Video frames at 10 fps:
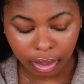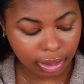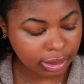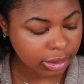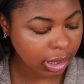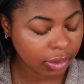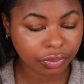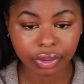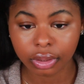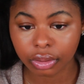It's set
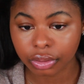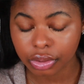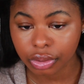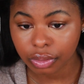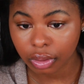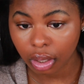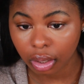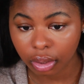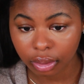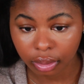for a little too
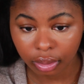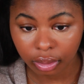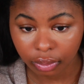long.